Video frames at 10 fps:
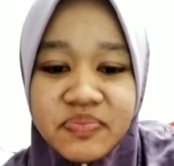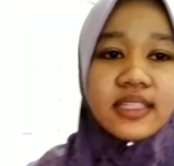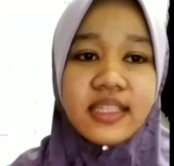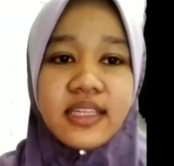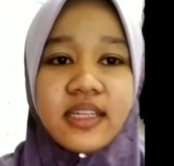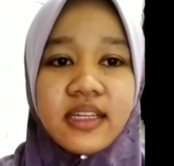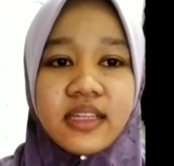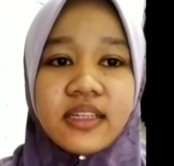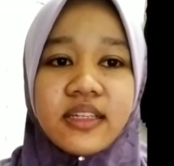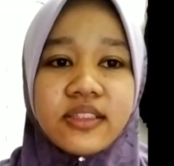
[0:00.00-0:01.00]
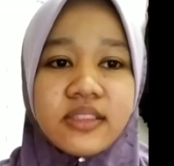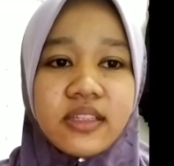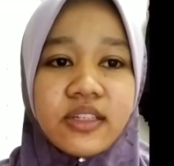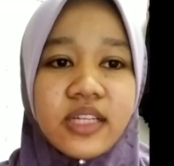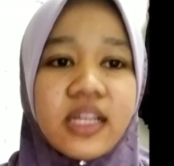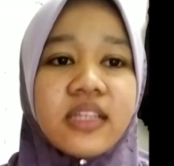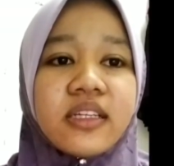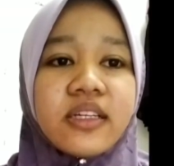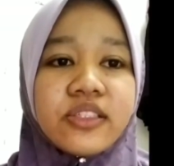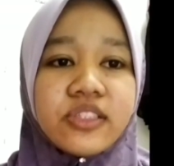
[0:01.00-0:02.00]
The National
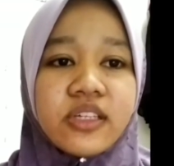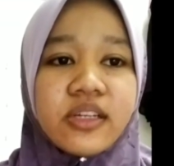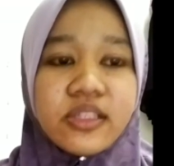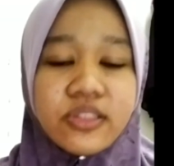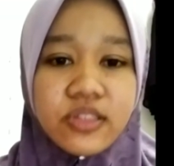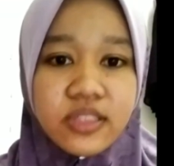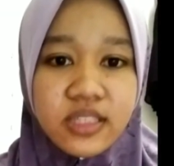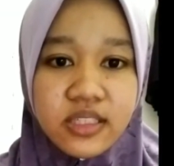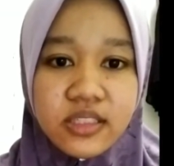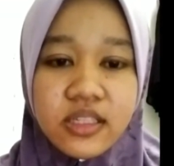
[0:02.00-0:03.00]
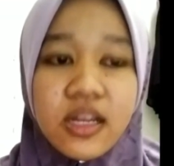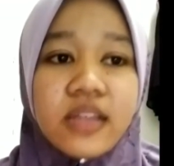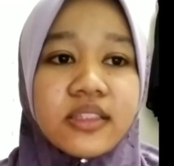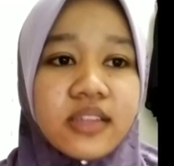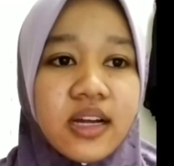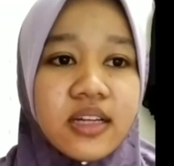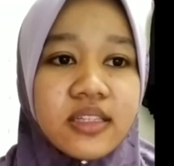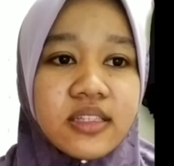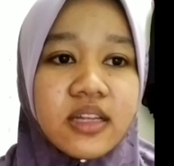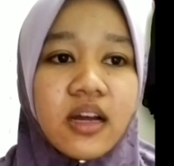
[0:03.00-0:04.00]
Natural Resources
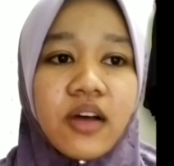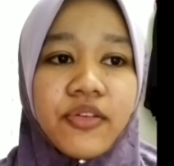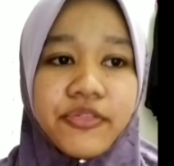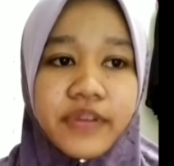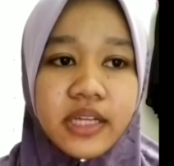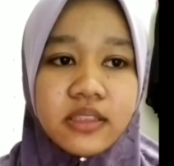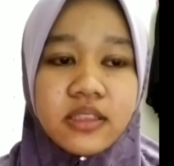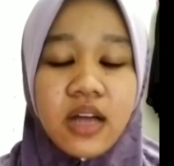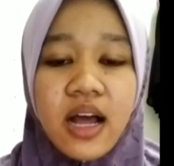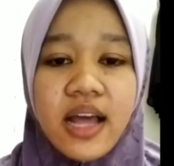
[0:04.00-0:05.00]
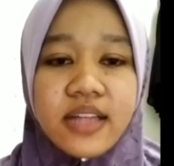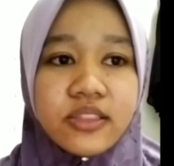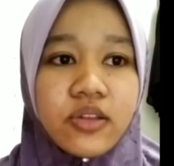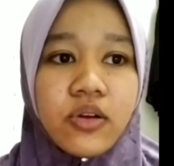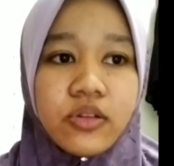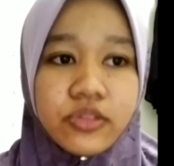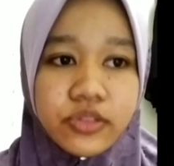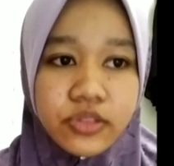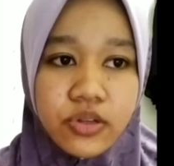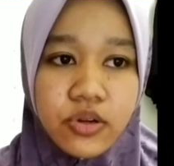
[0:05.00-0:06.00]
Trust Fund has
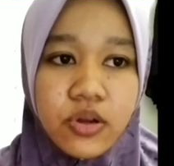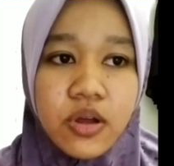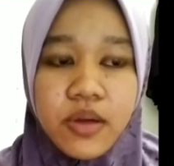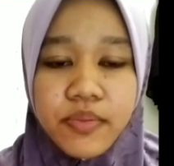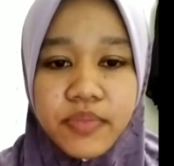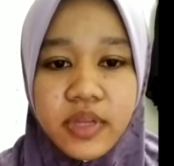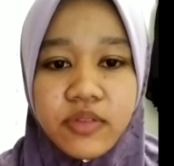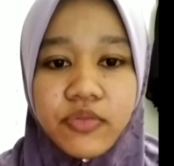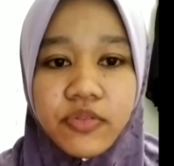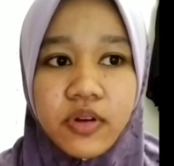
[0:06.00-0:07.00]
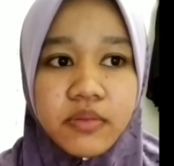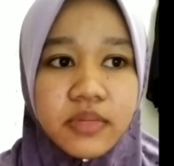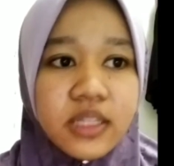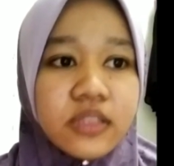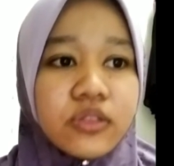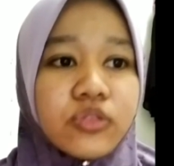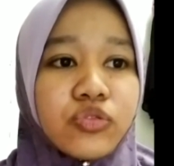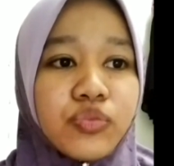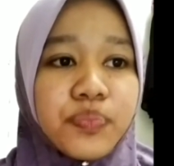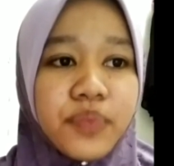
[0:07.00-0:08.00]
also been formed
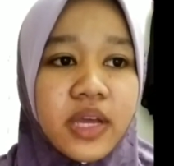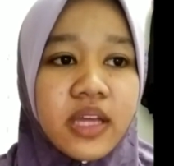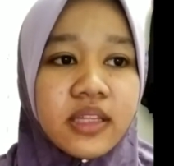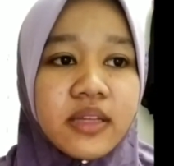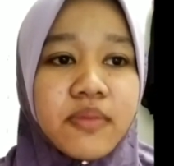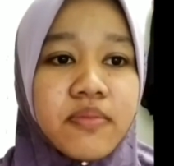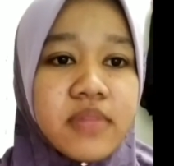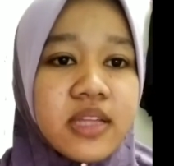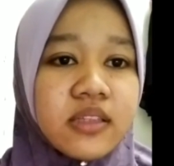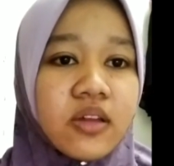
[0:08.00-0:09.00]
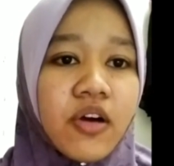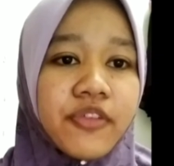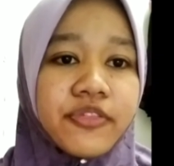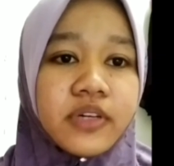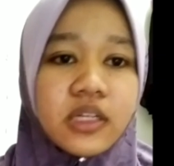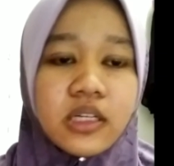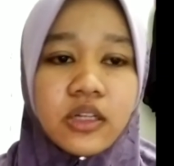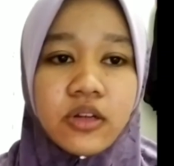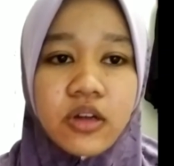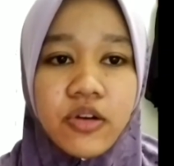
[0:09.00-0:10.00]
to pay the mean of
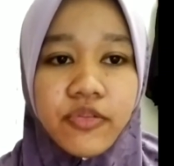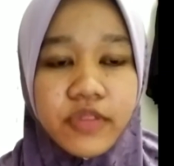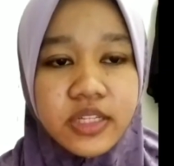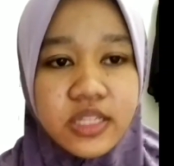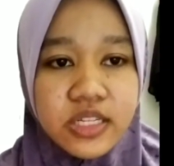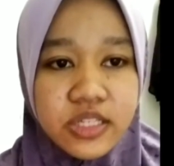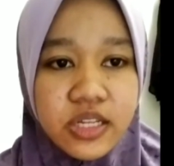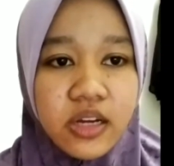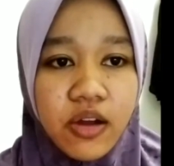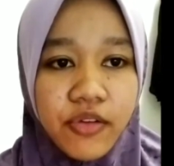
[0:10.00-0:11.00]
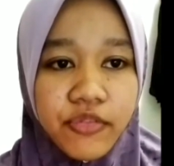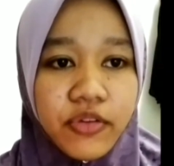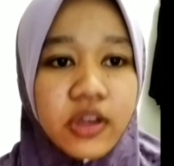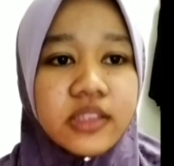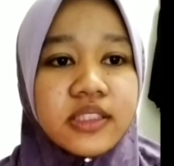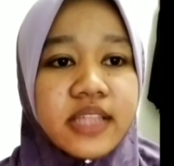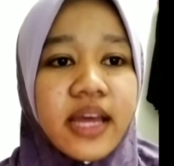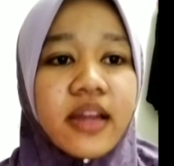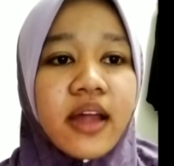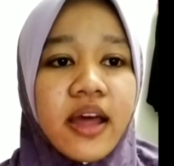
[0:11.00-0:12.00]
conservation effort
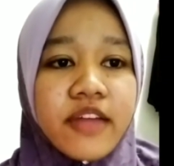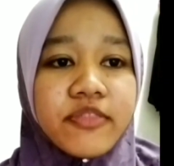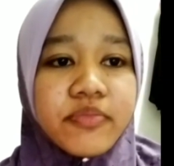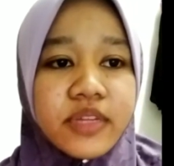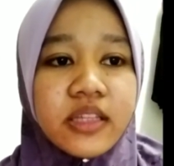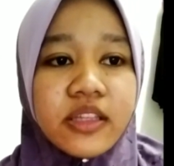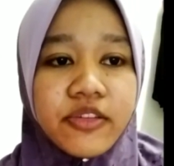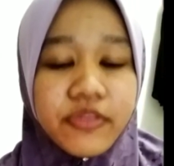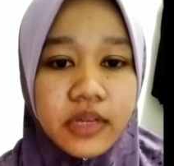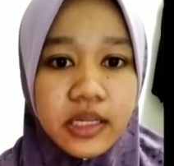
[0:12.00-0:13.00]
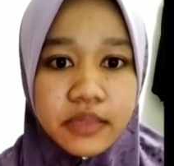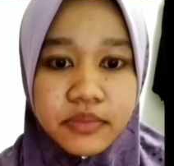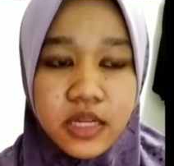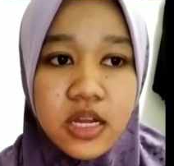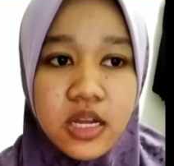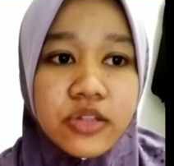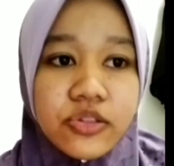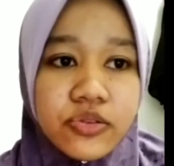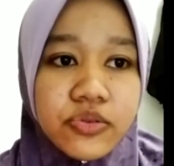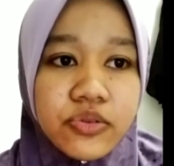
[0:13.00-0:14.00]
that has been developed
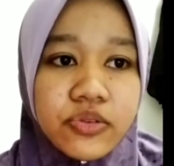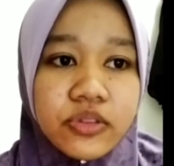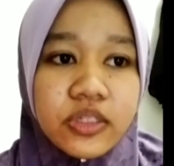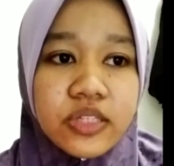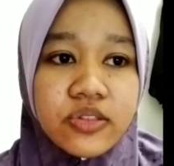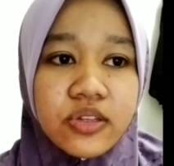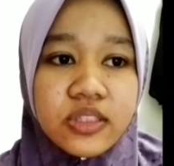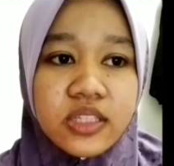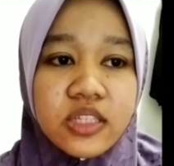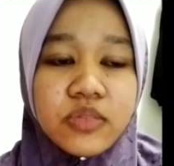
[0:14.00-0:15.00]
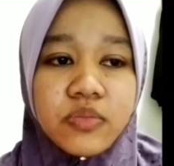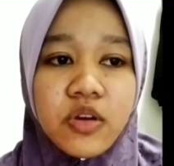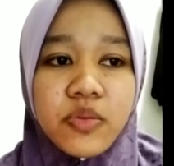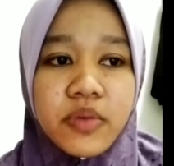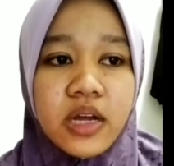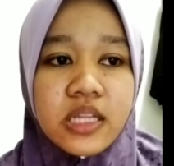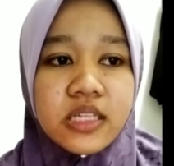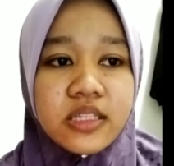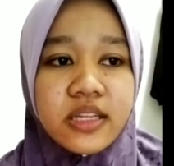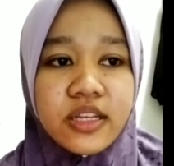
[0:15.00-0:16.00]
through resources
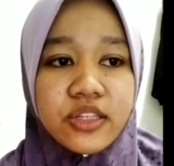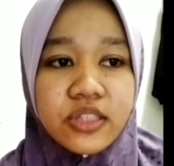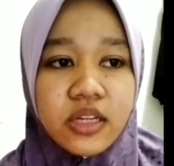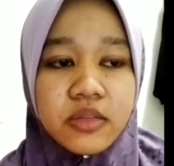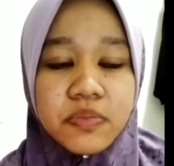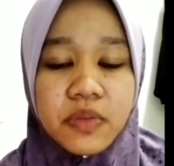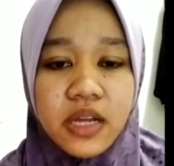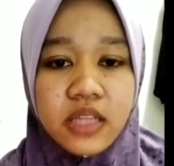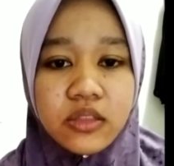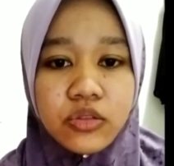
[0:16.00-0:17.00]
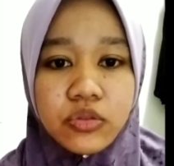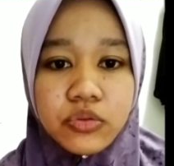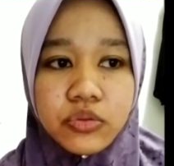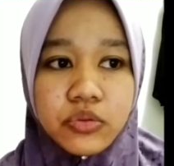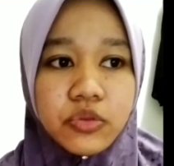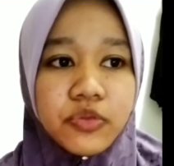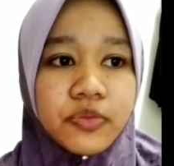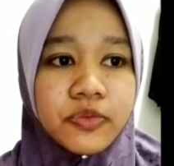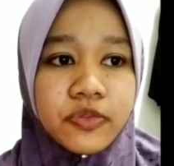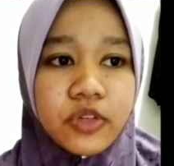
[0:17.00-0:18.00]
mobilization plan to
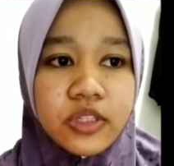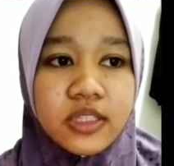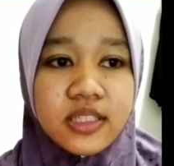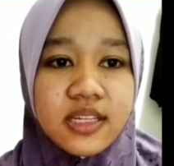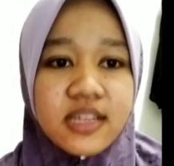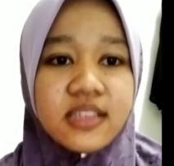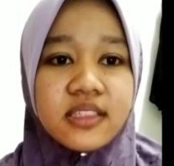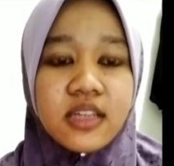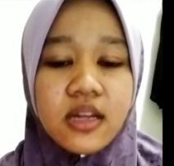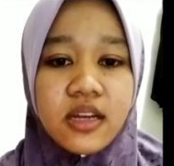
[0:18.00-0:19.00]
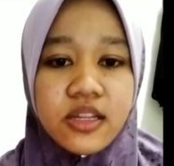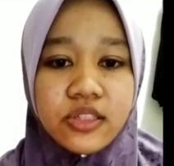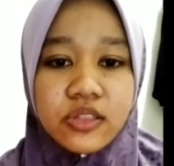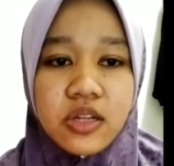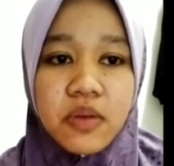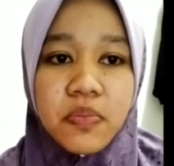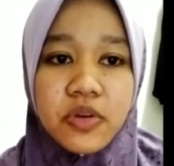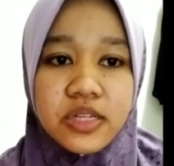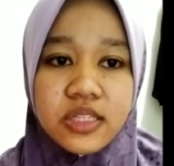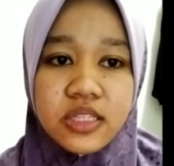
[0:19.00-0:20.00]
foster the national
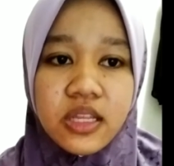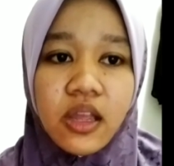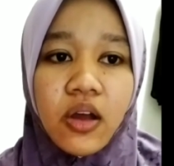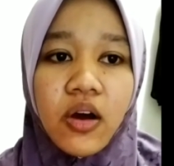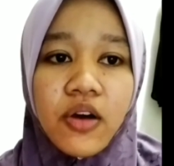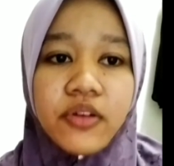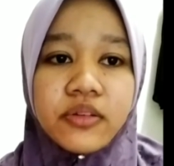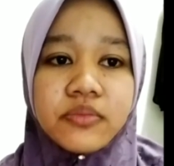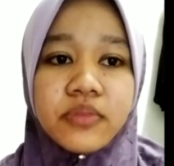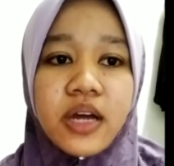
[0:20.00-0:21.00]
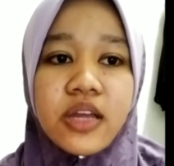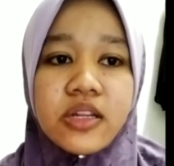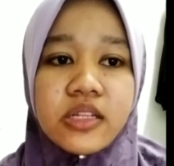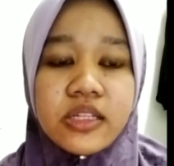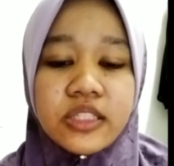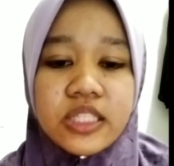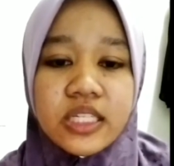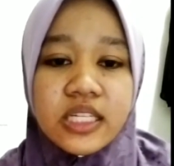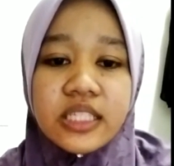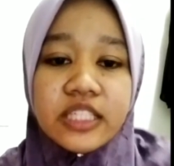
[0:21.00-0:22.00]
policy on
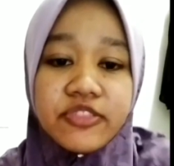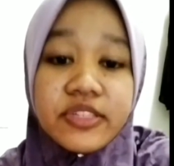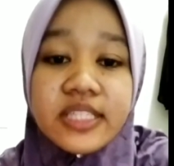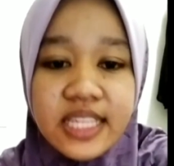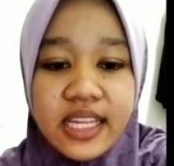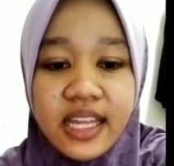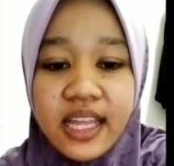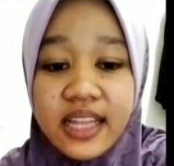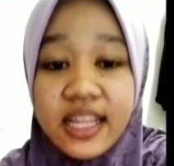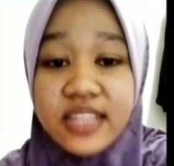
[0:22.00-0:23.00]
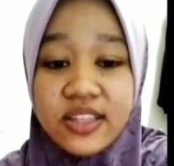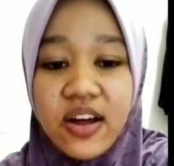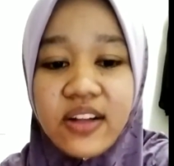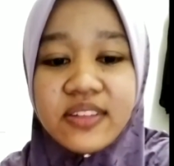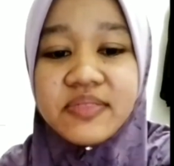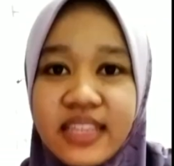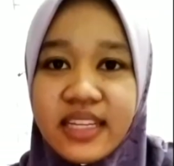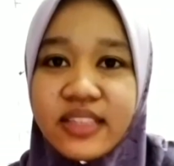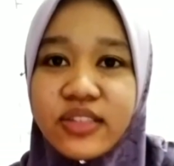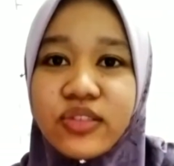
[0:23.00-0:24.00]
biological diversity. That's all.
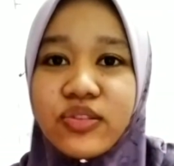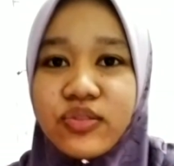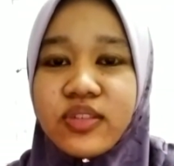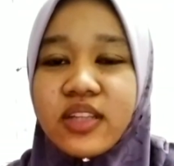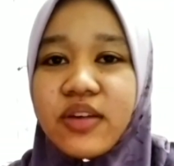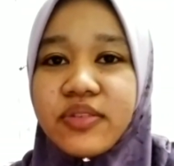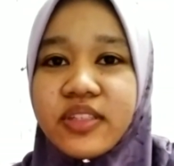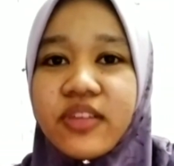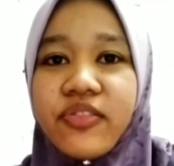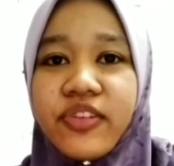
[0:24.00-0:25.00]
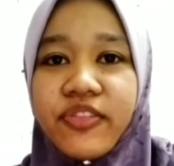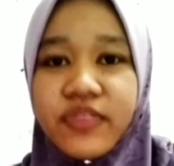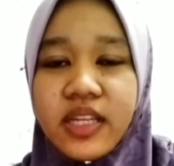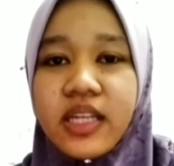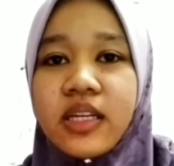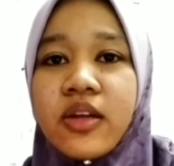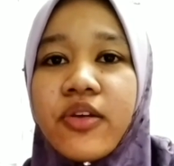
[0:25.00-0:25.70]
Since 2015,